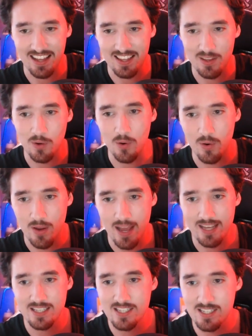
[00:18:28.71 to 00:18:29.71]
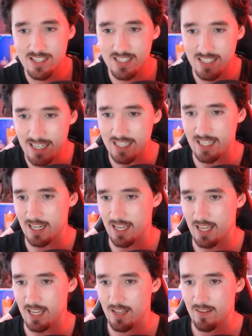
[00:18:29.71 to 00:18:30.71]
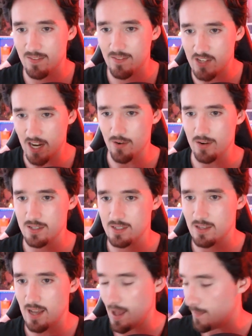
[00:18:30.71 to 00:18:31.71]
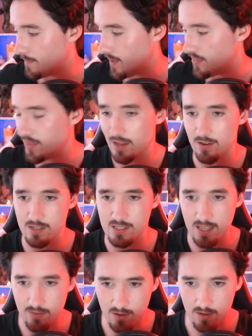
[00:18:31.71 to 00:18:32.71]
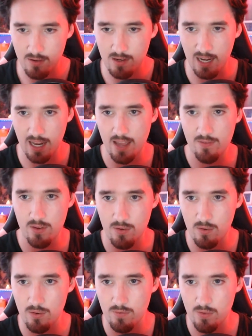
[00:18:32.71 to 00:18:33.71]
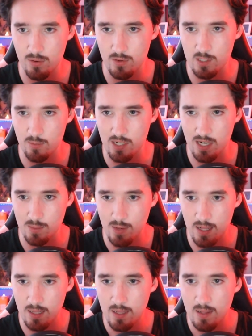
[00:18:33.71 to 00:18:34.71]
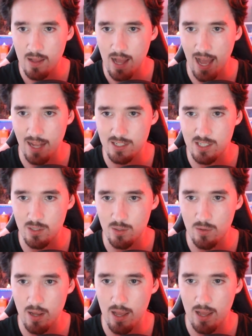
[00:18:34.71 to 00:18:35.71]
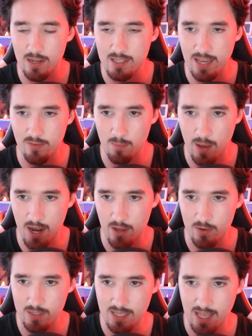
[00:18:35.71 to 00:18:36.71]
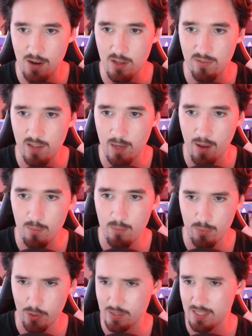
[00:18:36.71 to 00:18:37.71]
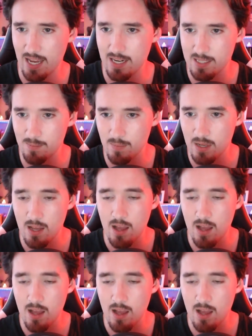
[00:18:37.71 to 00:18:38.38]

You're exceedingly generous. And thank you to Stephen Clear for your super chat as well. And to David Manor, who says, how do you feel about posadism?